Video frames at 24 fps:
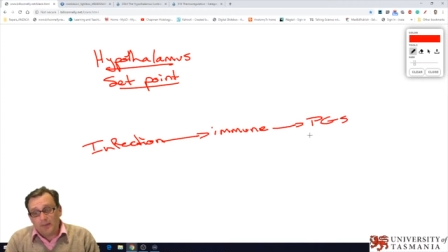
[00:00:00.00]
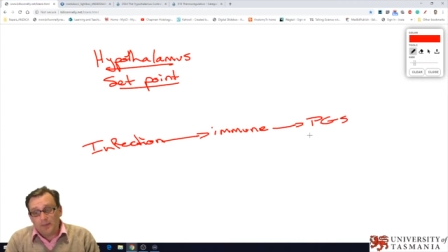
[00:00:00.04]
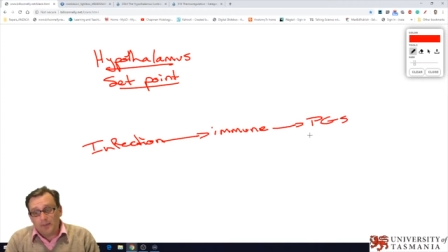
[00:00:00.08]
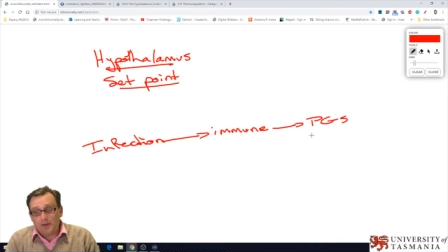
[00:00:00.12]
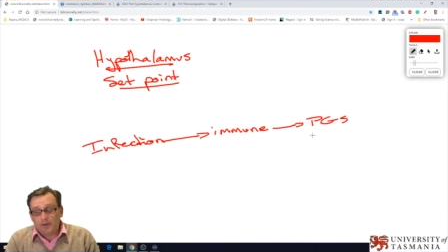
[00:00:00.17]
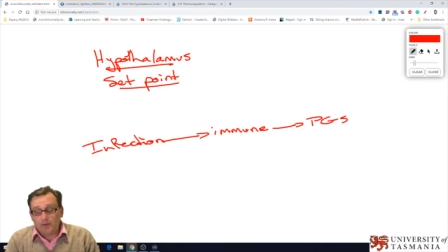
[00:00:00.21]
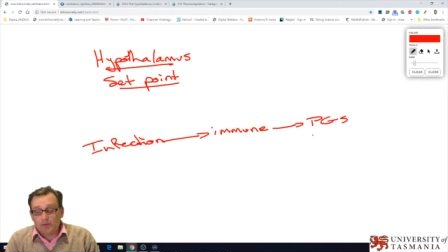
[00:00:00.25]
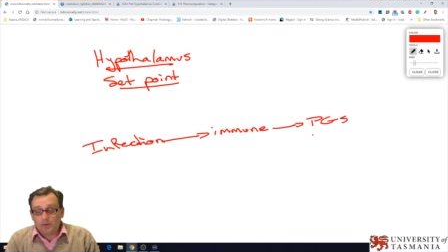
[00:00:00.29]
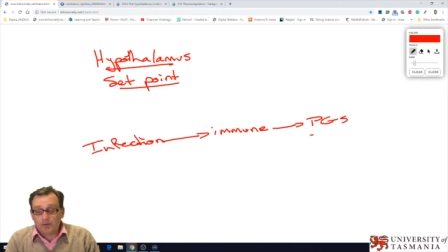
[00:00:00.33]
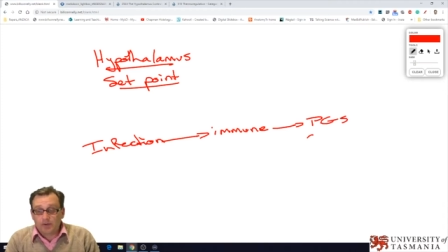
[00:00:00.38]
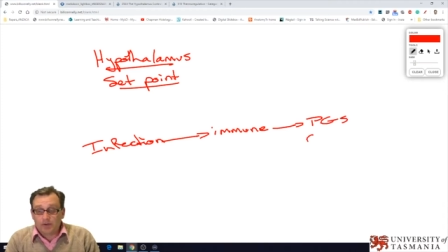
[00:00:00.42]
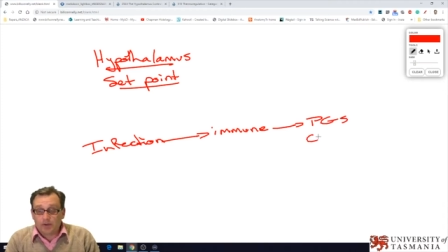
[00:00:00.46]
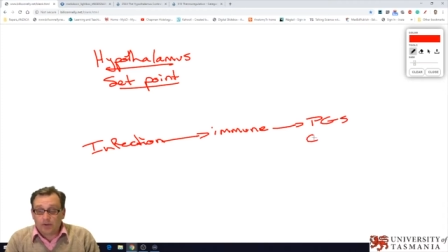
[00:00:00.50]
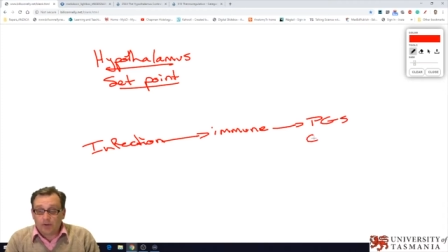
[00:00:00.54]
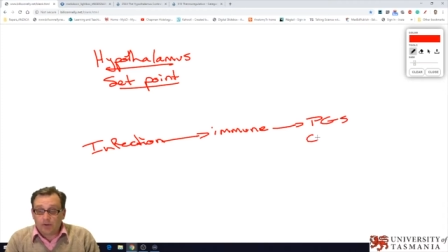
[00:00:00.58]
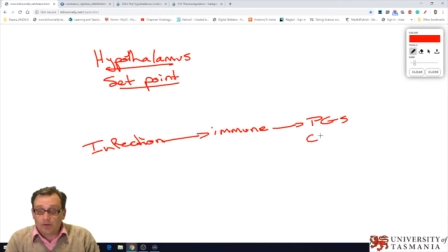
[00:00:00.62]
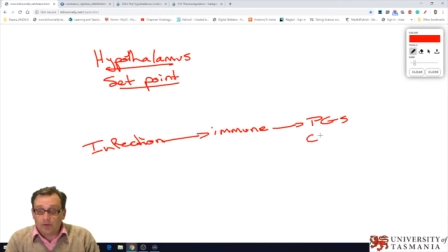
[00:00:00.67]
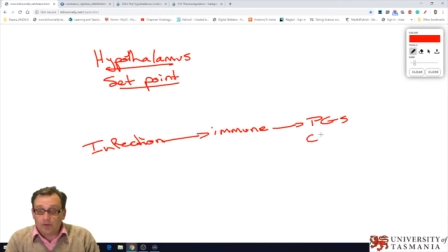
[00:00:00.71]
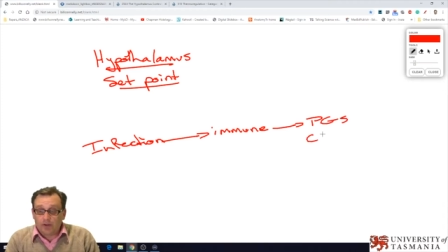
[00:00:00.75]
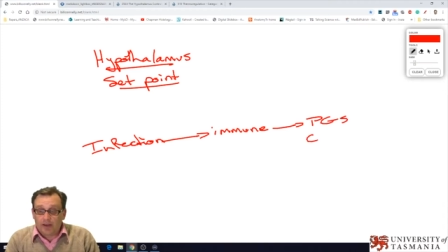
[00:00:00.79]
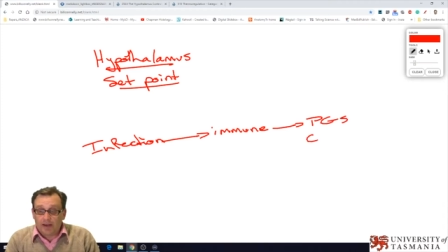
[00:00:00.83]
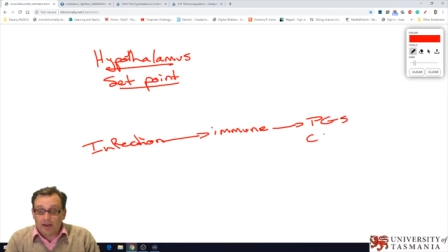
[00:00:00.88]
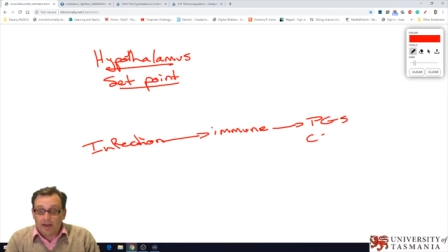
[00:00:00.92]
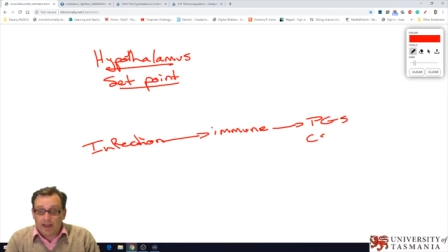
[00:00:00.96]
um,
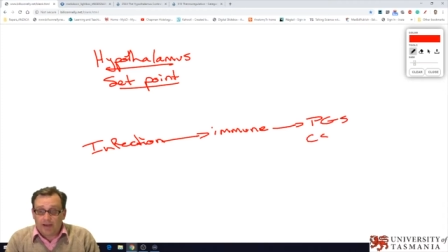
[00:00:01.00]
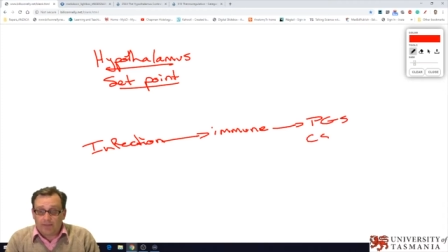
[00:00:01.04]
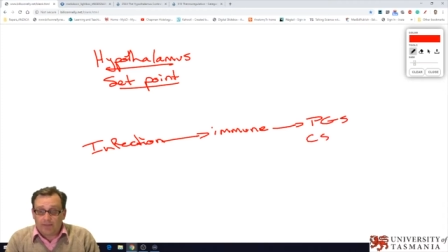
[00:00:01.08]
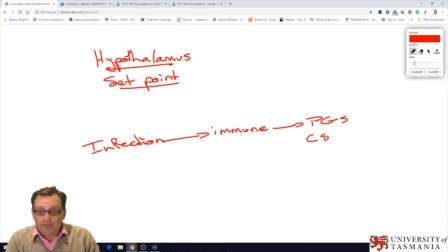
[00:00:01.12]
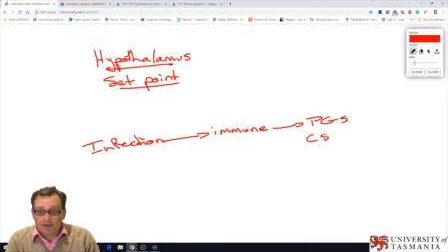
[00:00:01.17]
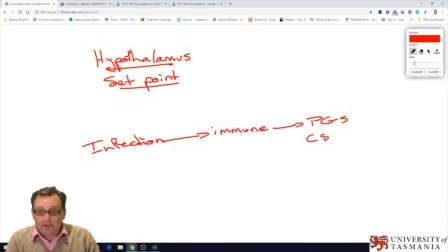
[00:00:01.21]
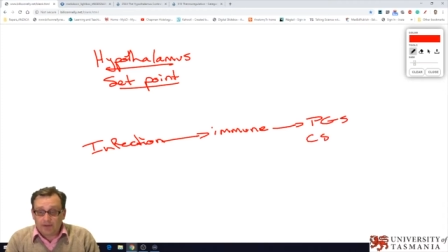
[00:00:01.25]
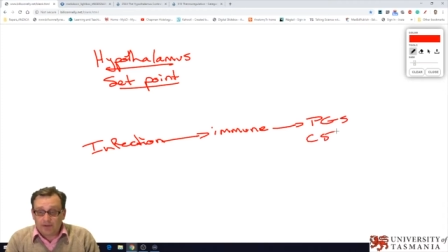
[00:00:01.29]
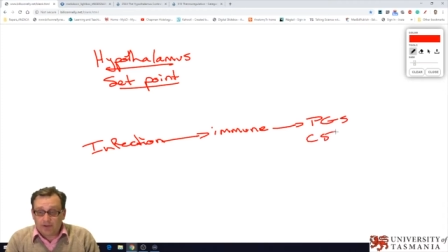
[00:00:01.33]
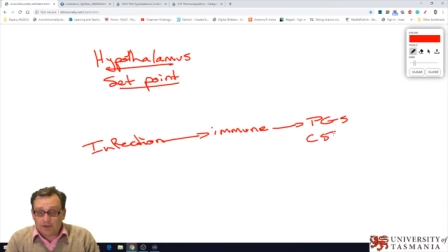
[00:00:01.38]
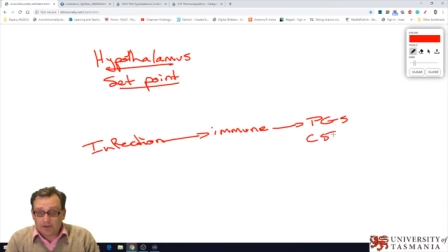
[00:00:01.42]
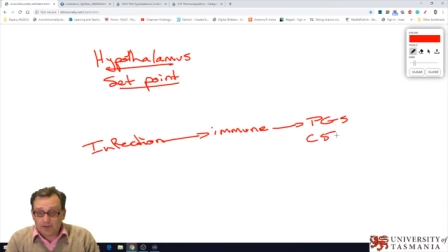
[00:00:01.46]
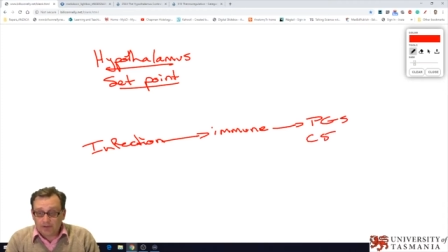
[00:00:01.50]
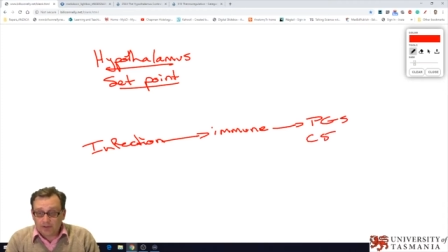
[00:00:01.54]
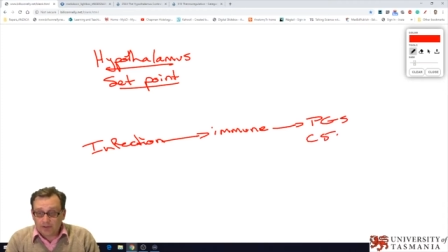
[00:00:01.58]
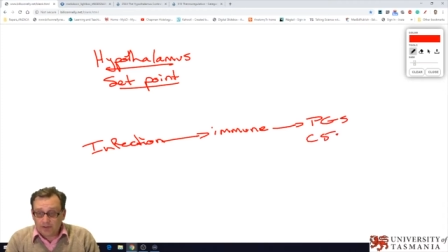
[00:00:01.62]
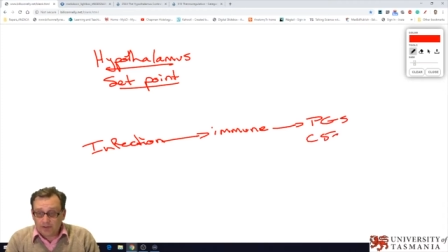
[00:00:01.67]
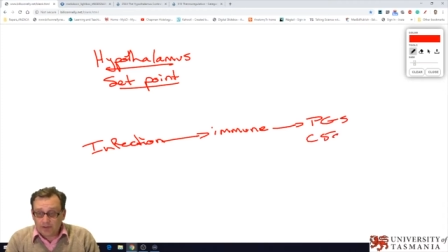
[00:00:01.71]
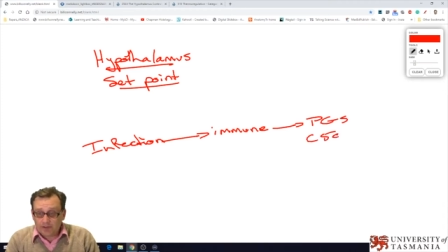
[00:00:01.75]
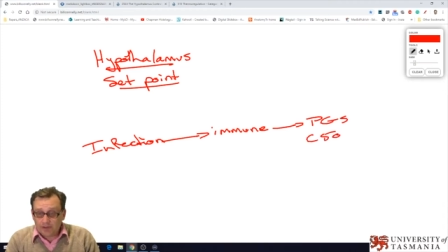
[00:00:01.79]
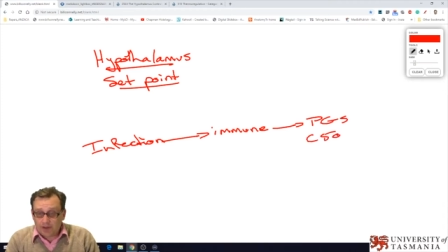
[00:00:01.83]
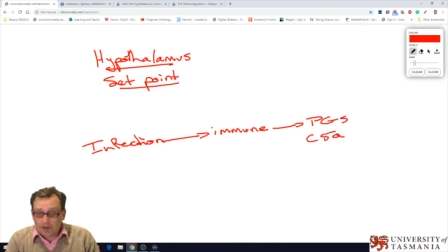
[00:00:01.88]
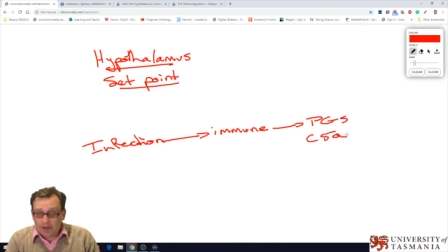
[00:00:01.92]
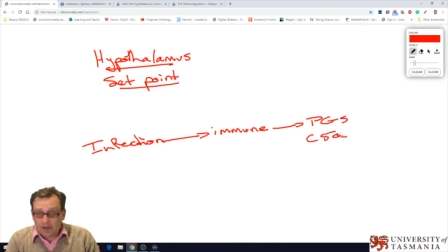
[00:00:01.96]
also,
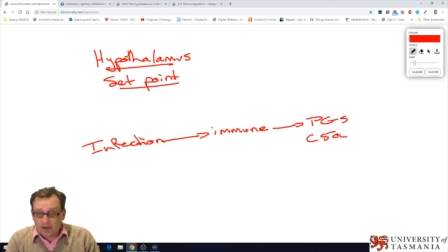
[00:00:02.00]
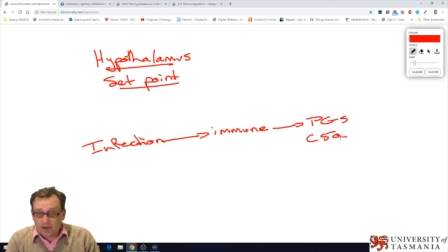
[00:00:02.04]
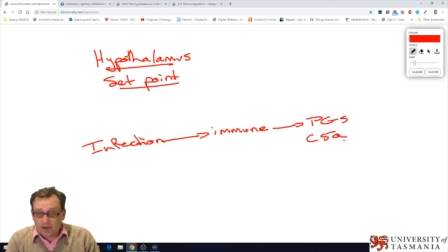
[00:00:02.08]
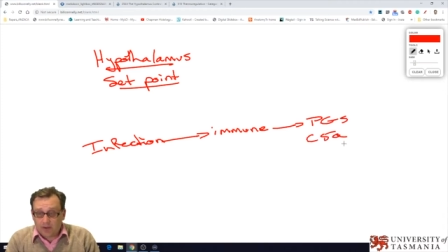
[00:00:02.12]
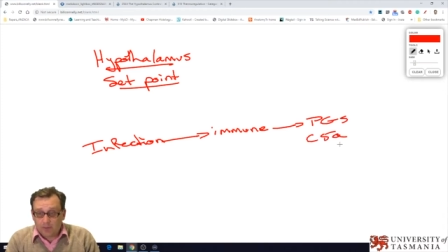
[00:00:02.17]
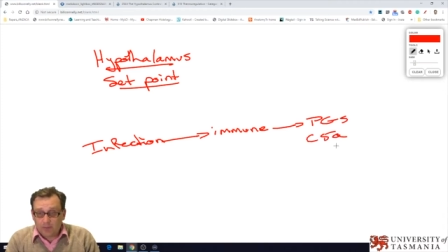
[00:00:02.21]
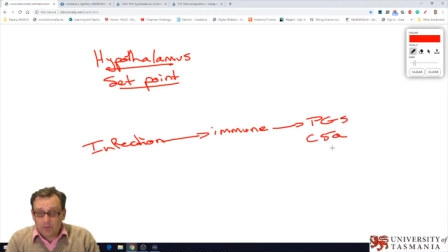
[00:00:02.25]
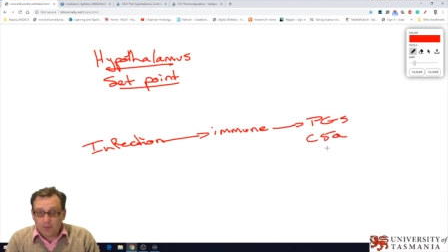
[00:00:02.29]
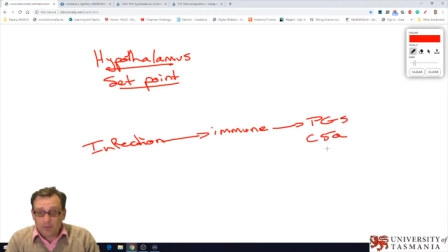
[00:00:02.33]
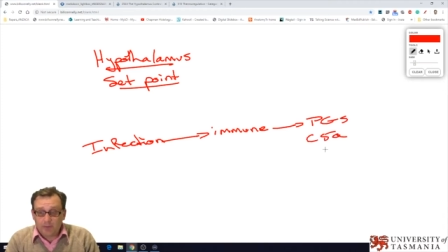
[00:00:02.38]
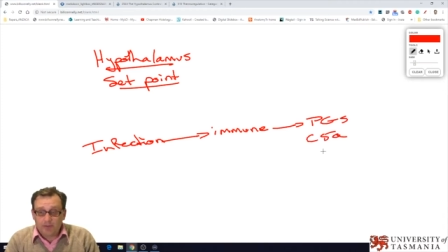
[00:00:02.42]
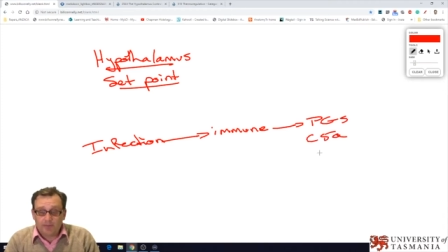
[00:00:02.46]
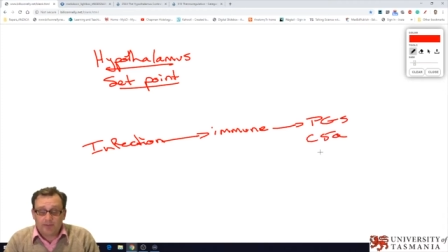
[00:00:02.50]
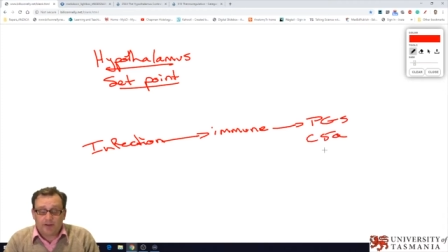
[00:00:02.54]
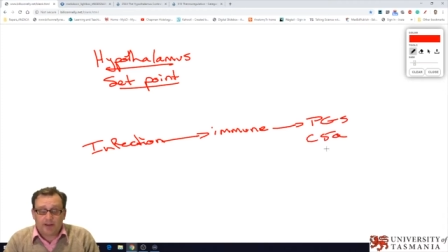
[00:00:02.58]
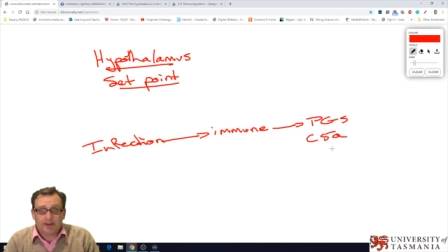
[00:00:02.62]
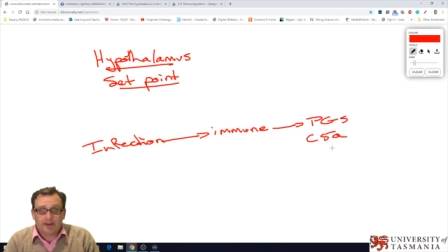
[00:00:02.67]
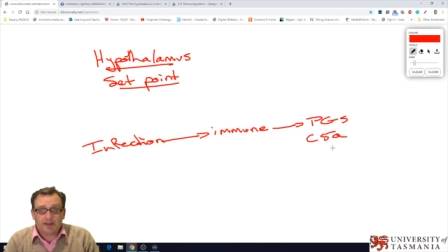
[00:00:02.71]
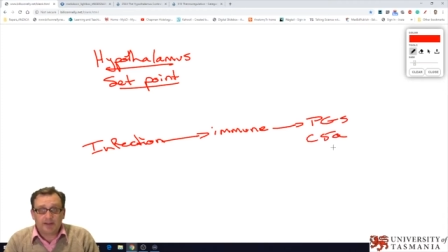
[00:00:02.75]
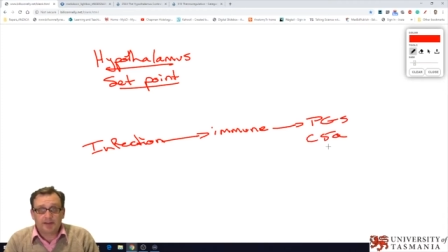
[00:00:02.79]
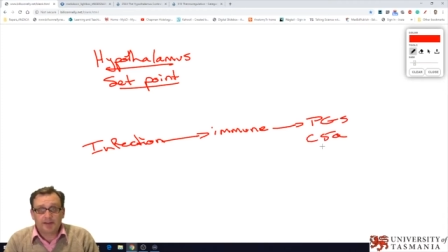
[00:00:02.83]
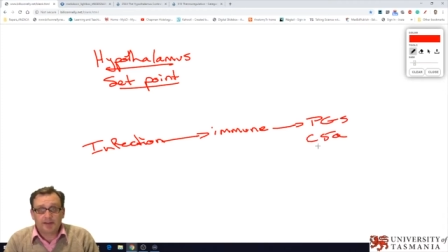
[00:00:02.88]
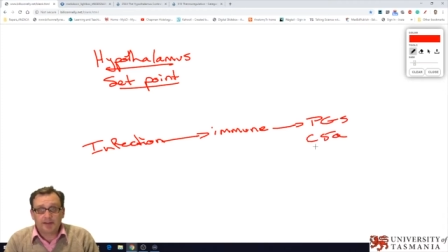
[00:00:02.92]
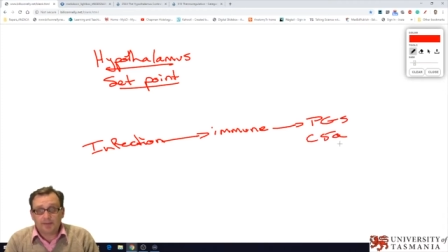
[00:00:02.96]
anaphylatoxins like
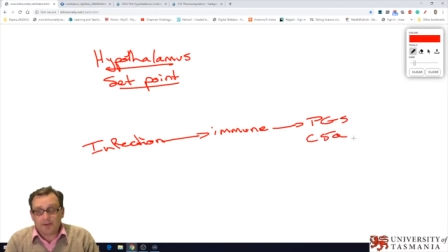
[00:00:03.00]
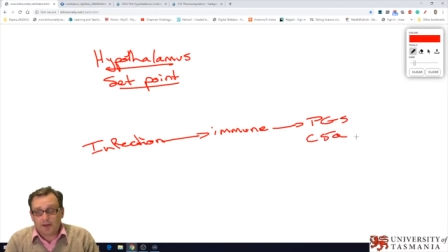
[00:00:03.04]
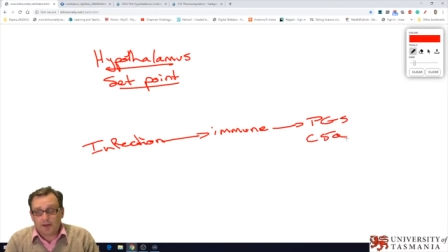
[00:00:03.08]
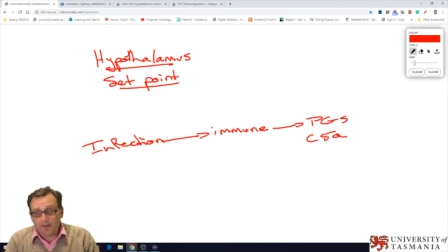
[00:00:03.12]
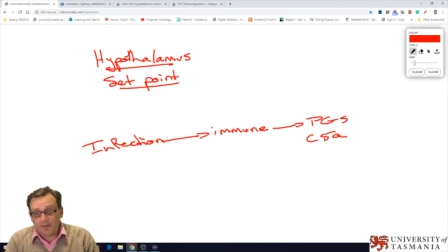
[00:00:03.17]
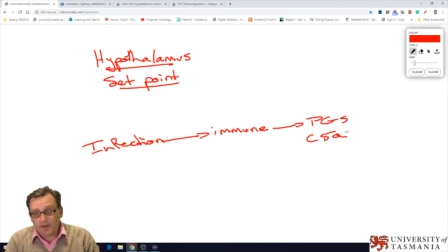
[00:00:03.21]
complement factor